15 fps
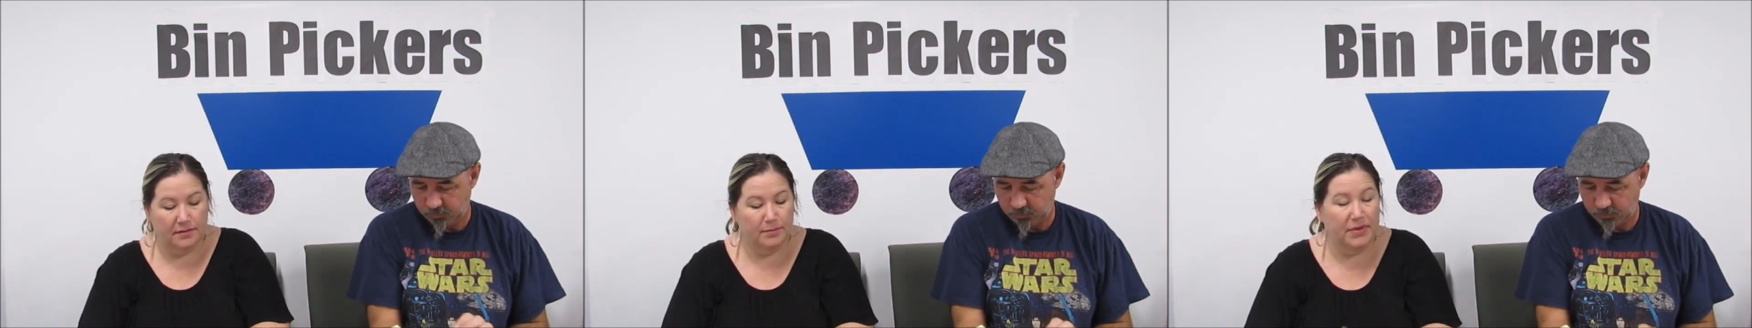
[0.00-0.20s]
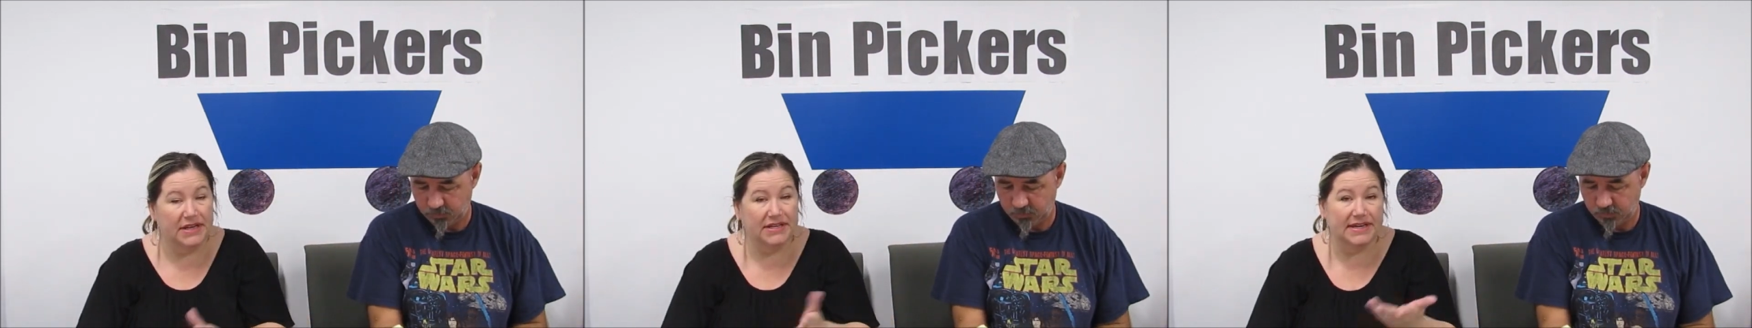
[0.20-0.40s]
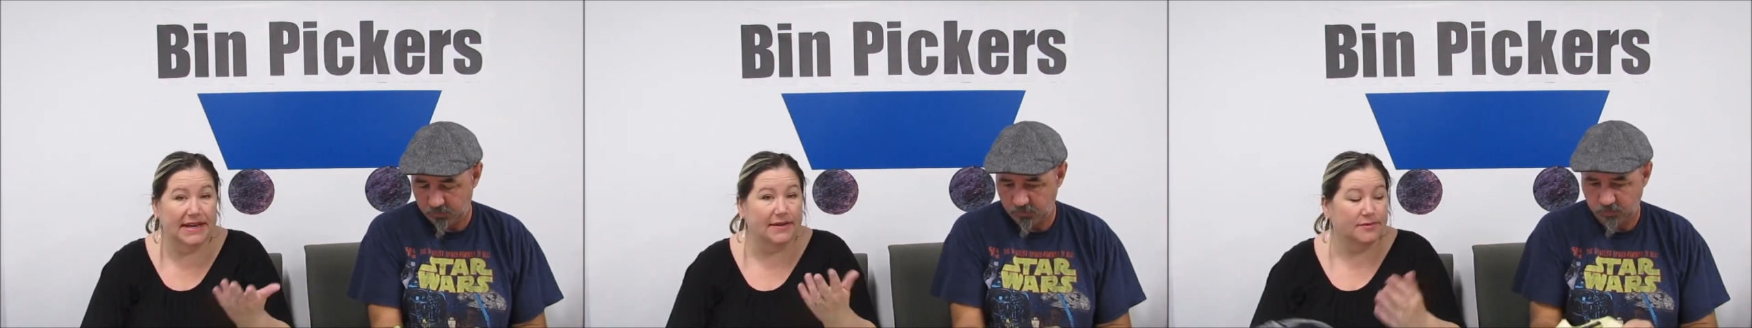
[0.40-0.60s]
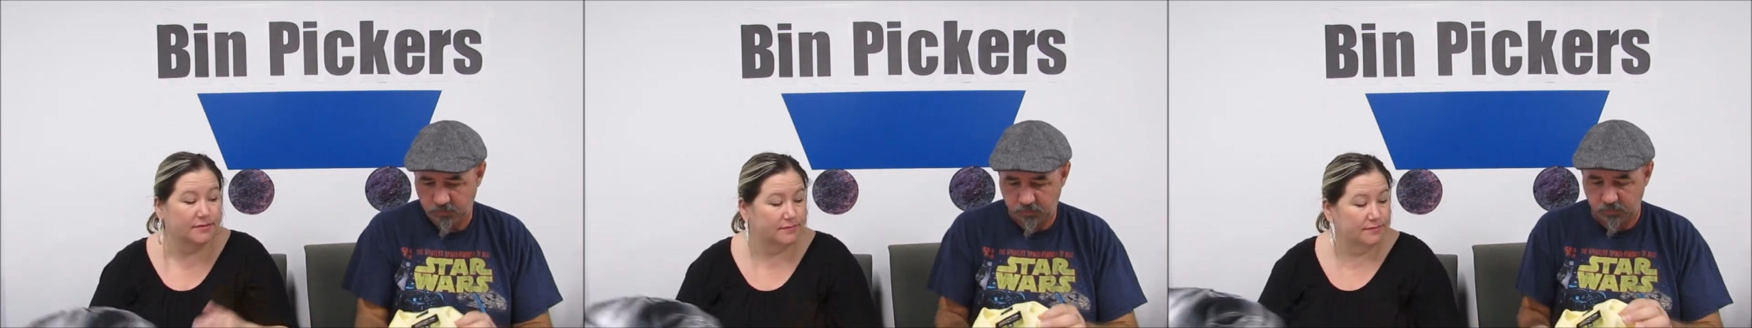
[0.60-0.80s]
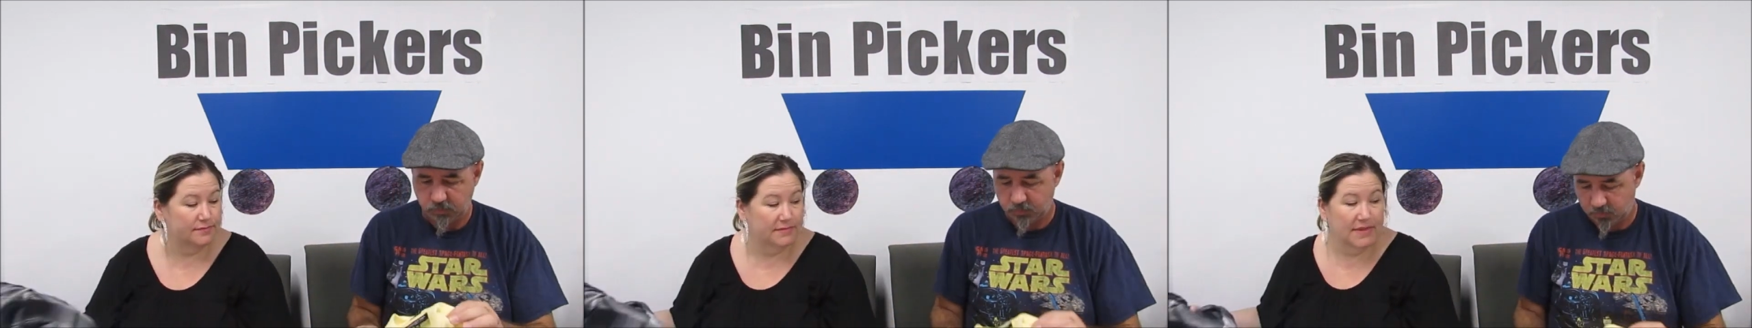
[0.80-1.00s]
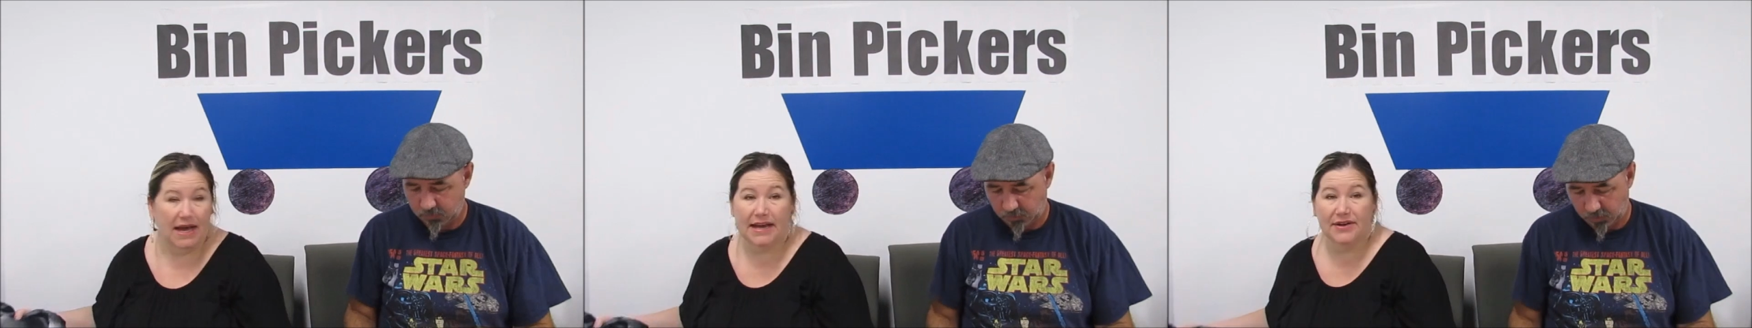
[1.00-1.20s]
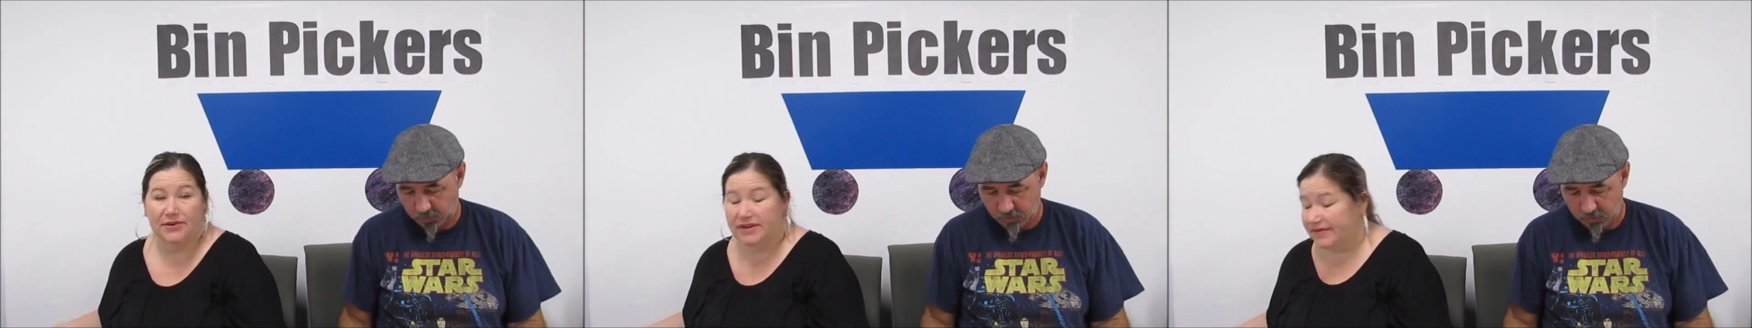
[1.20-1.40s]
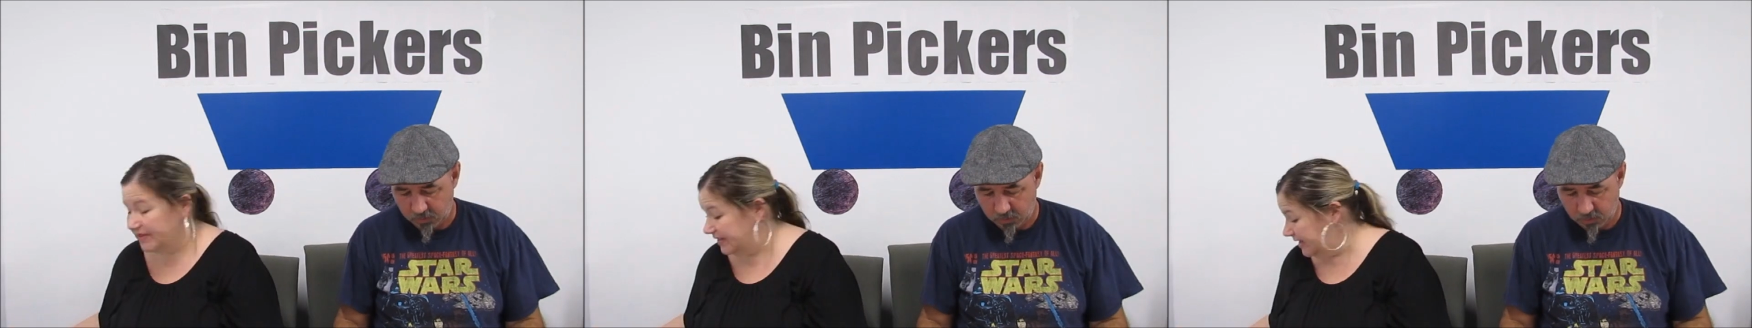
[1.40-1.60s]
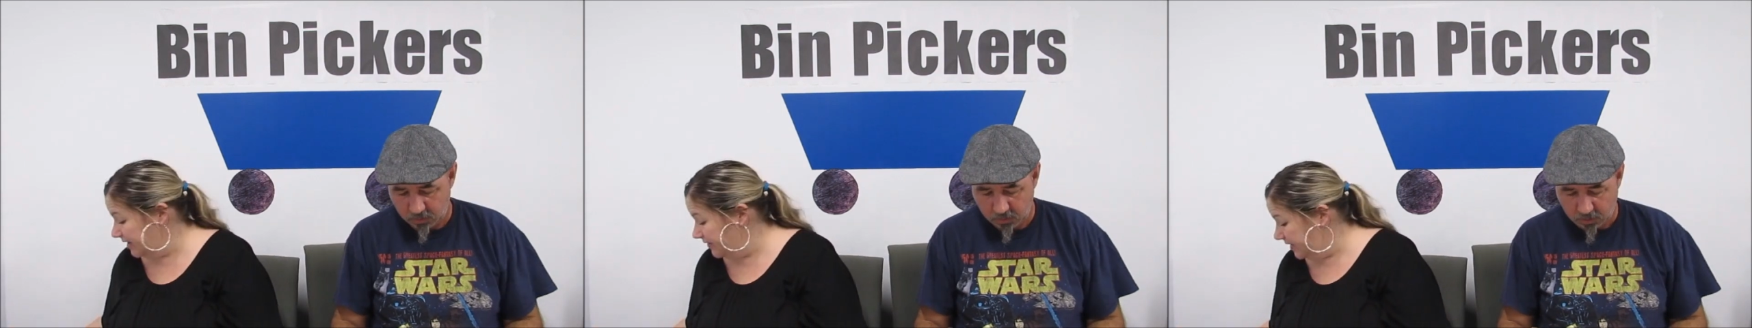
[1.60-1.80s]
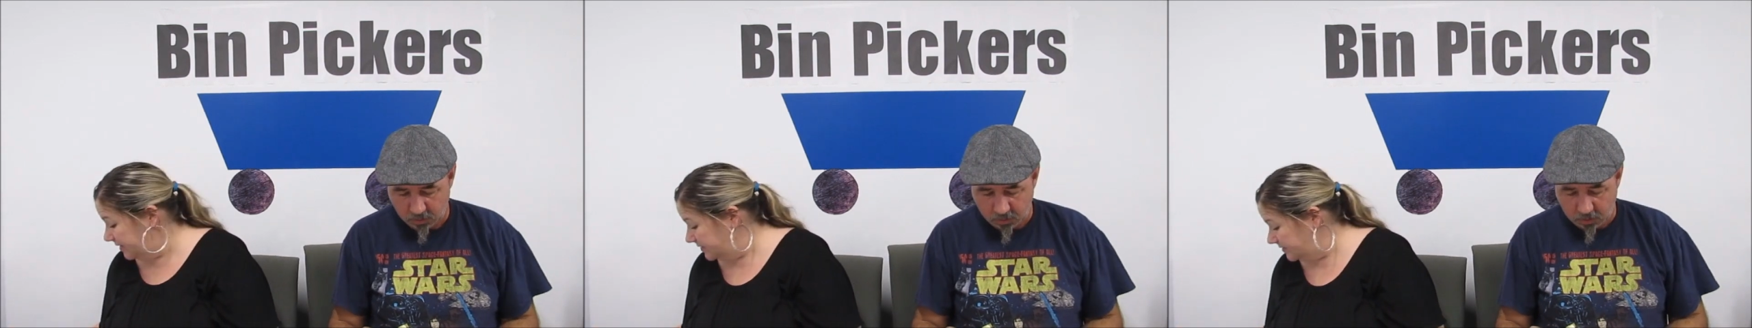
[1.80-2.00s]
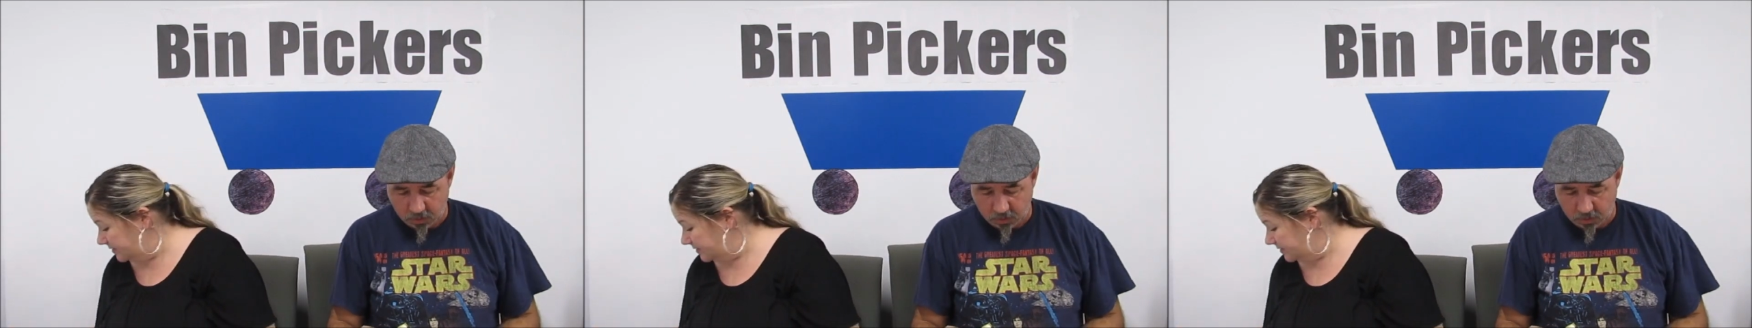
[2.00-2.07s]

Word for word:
Speaker 1: Button down. I couldn't even think of it.